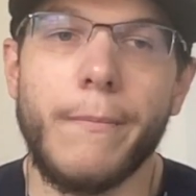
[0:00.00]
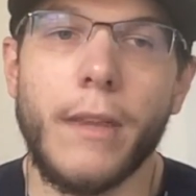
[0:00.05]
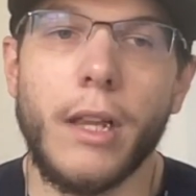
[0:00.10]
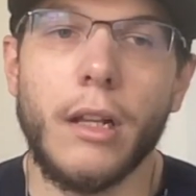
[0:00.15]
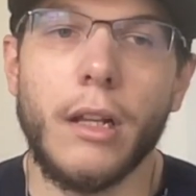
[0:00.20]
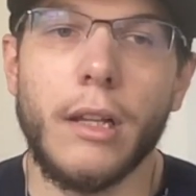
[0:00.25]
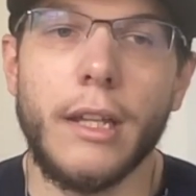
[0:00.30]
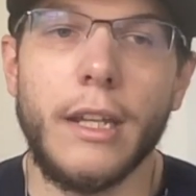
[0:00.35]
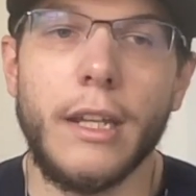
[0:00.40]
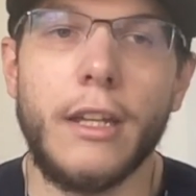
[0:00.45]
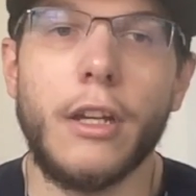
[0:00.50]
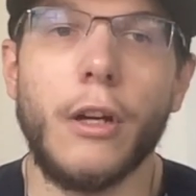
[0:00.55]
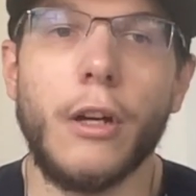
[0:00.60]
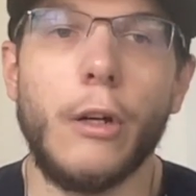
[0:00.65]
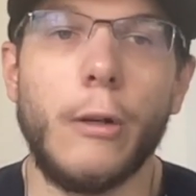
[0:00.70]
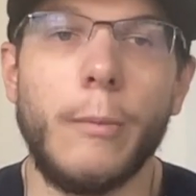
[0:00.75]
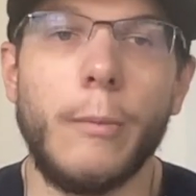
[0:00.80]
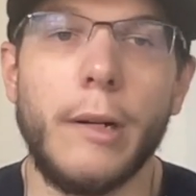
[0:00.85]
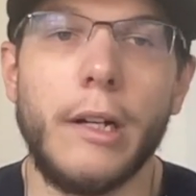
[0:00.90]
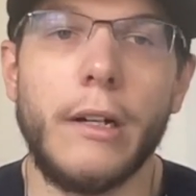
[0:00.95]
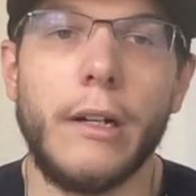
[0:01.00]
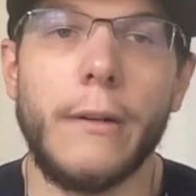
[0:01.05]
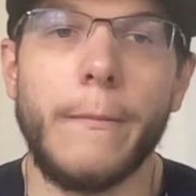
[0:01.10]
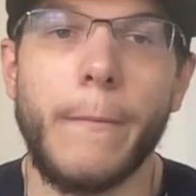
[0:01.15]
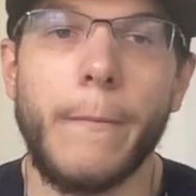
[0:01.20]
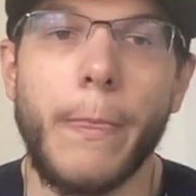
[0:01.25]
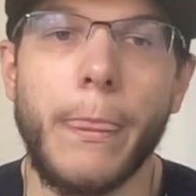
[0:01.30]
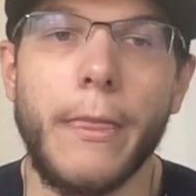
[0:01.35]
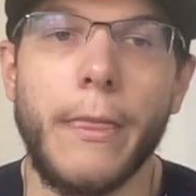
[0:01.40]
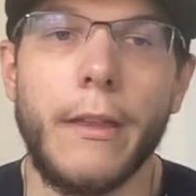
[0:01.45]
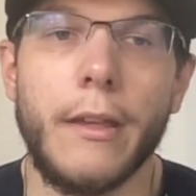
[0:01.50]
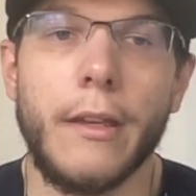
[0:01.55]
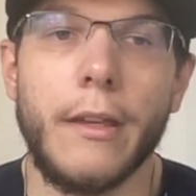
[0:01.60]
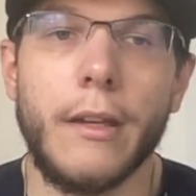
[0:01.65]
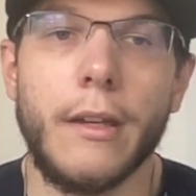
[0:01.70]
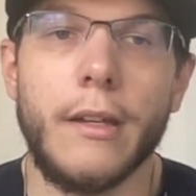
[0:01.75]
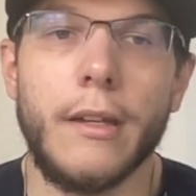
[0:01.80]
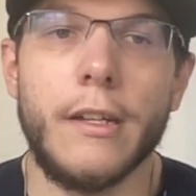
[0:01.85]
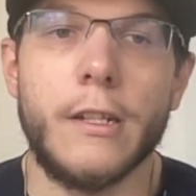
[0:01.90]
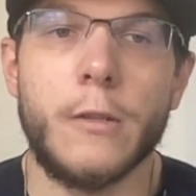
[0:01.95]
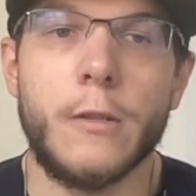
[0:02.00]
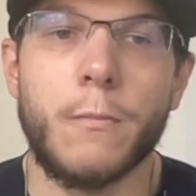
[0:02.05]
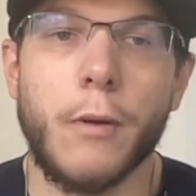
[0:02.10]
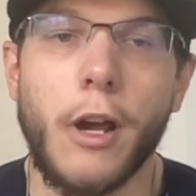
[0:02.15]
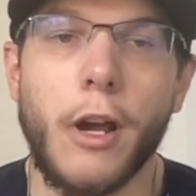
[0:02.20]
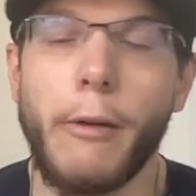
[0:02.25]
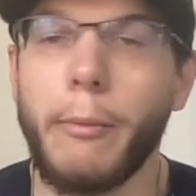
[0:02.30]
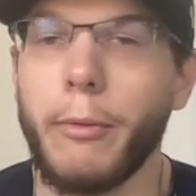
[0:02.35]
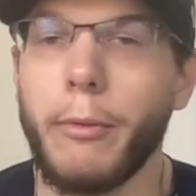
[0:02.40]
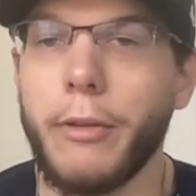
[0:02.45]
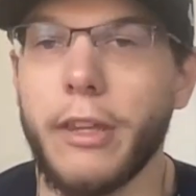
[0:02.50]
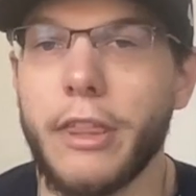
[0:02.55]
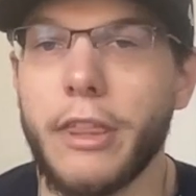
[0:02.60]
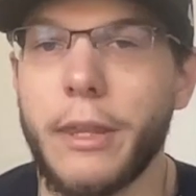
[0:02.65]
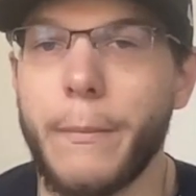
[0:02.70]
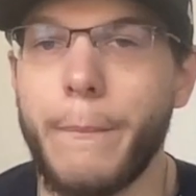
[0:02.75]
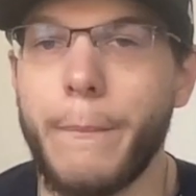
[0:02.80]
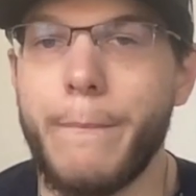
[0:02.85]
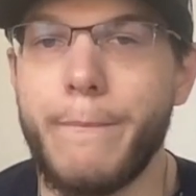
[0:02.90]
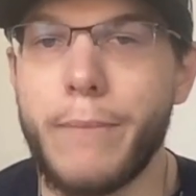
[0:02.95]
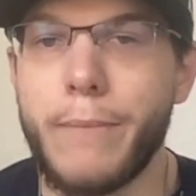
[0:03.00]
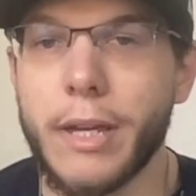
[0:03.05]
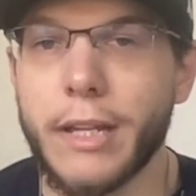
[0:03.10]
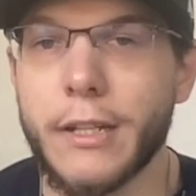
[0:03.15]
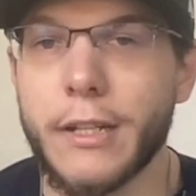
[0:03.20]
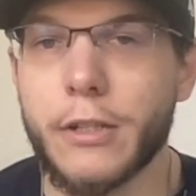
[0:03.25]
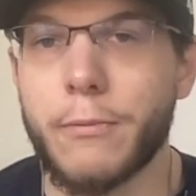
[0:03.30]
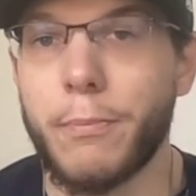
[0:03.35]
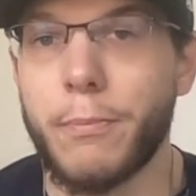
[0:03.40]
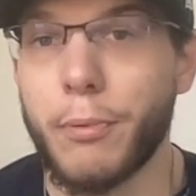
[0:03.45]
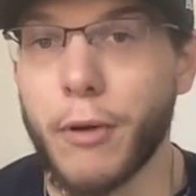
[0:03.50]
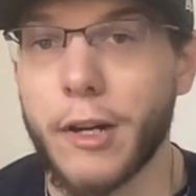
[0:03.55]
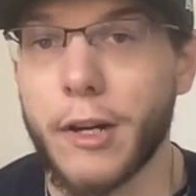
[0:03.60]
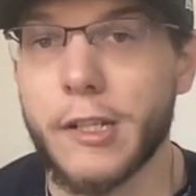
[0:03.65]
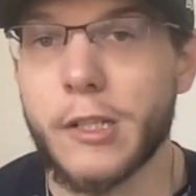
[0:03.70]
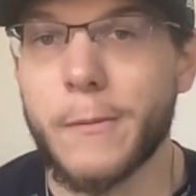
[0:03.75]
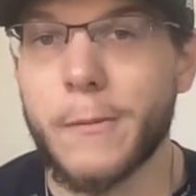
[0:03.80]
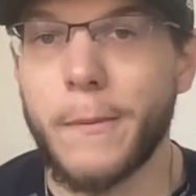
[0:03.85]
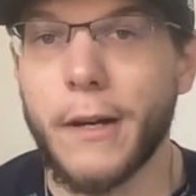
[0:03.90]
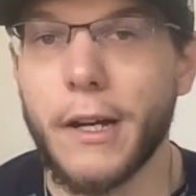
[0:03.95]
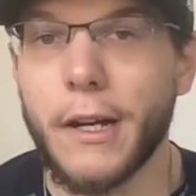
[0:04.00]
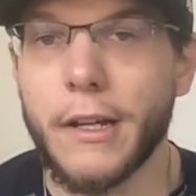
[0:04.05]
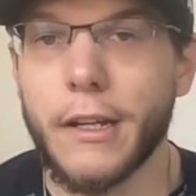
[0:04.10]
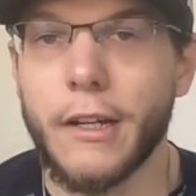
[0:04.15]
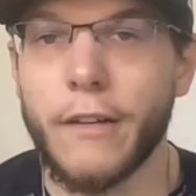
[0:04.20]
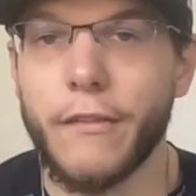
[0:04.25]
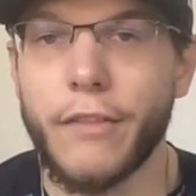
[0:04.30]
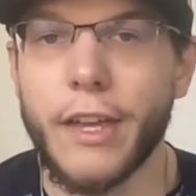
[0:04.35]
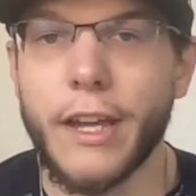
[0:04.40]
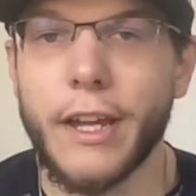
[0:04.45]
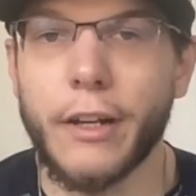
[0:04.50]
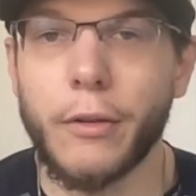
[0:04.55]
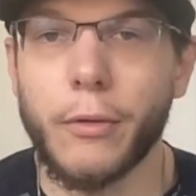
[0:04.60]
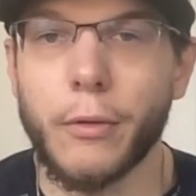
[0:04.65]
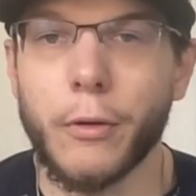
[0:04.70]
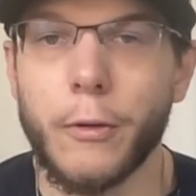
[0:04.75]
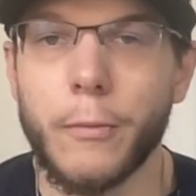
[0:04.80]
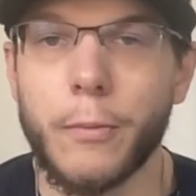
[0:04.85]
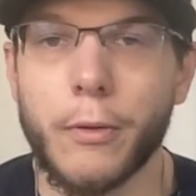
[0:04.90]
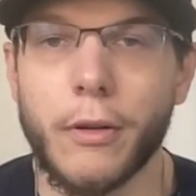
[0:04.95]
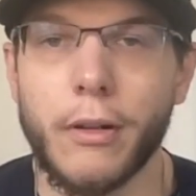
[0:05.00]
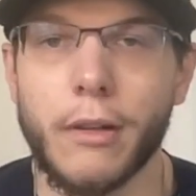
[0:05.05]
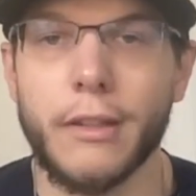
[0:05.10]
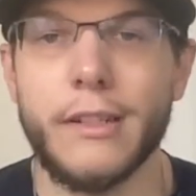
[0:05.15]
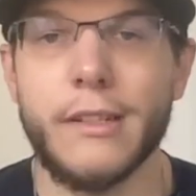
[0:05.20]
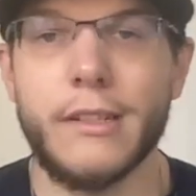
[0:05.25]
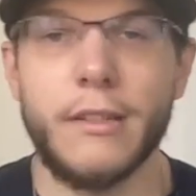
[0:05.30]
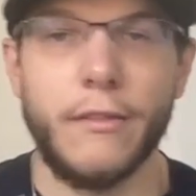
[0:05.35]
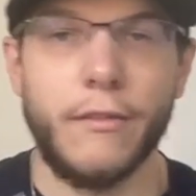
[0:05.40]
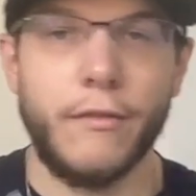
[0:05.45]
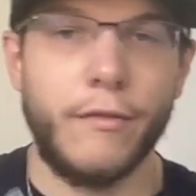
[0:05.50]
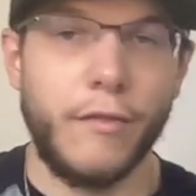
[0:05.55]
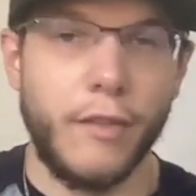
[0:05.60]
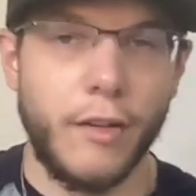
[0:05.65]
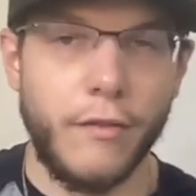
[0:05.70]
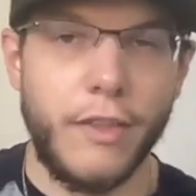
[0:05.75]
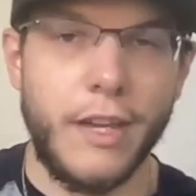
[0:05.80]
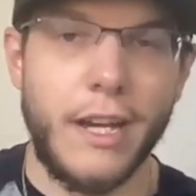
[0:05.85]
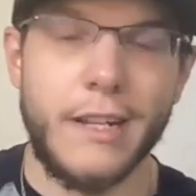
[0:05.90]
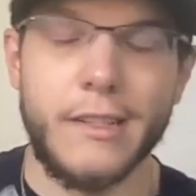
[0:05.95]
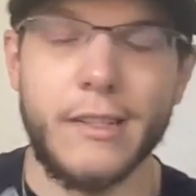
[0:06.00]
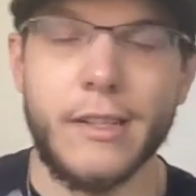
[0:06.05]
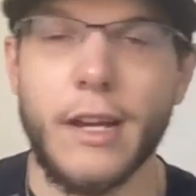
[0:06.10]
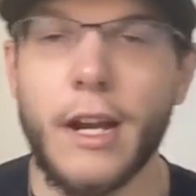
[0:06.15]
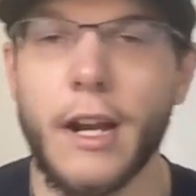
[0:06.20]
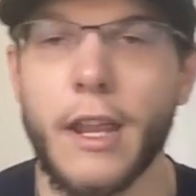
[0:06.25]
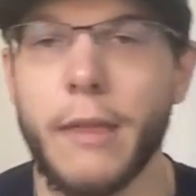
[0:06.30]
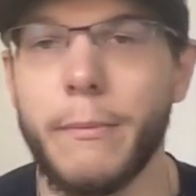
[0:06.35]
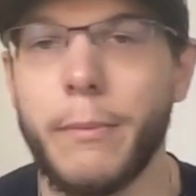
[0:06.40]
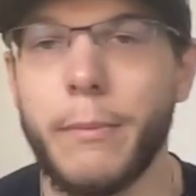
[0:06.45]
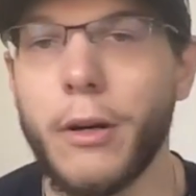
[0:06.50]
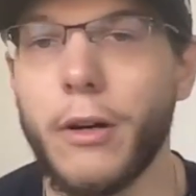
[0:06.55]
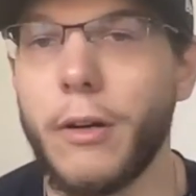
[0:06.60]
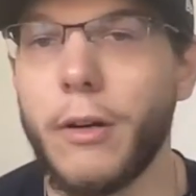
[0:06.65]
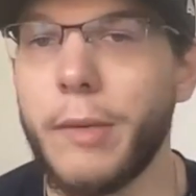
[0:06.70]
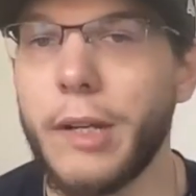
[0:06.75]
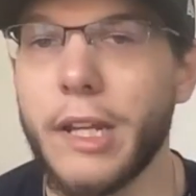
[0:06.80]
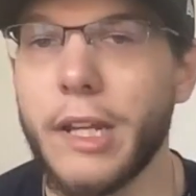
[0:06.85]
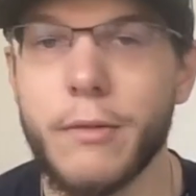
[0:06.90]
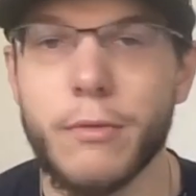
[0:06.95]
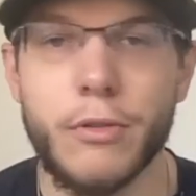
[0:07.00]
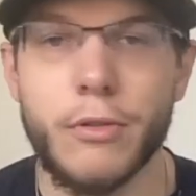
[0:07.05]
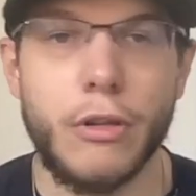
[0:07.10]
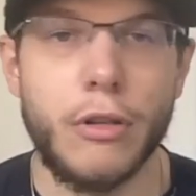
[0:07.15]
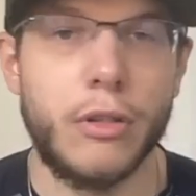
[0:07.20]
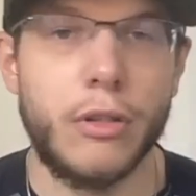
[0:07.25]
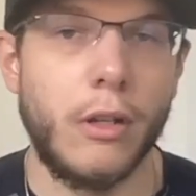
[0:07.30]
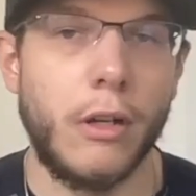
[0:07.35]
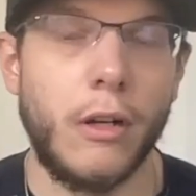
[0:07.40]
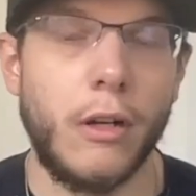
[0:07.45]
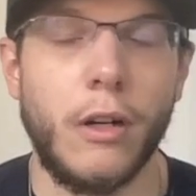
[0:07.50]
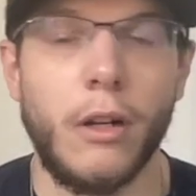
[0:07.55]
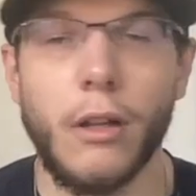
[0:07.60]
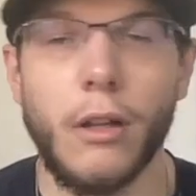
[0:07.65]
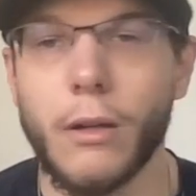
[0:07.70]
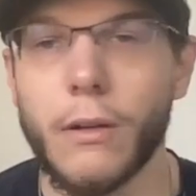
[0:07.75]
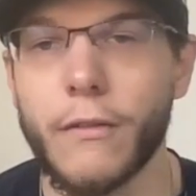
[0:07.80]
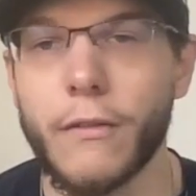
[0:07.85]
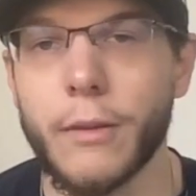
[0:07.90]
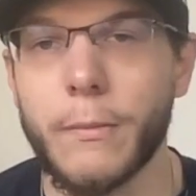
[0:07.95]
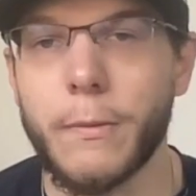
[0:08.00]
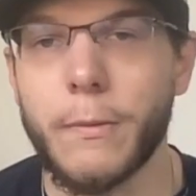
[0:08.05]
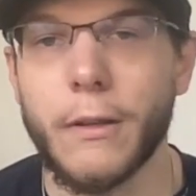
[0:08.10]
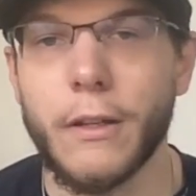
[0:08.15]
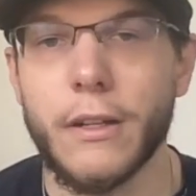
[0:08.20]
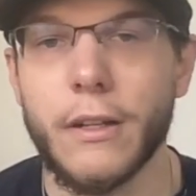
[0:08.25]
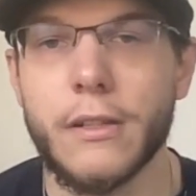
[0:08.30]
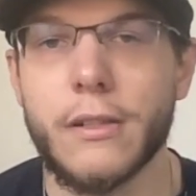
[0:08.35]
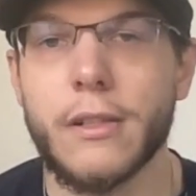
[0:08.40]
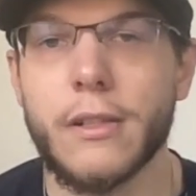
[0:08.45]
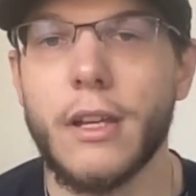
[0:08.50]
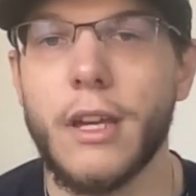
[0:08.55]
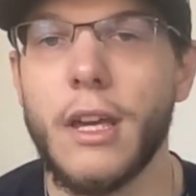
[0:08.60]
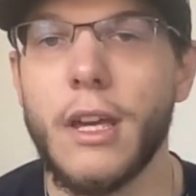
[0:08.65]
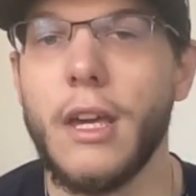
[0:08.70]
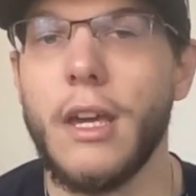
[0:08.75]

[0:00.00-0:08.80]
Lee Koba is probably the biggest bright spot of that group, or at least of that side of the ball. I mean, he was just all over the place.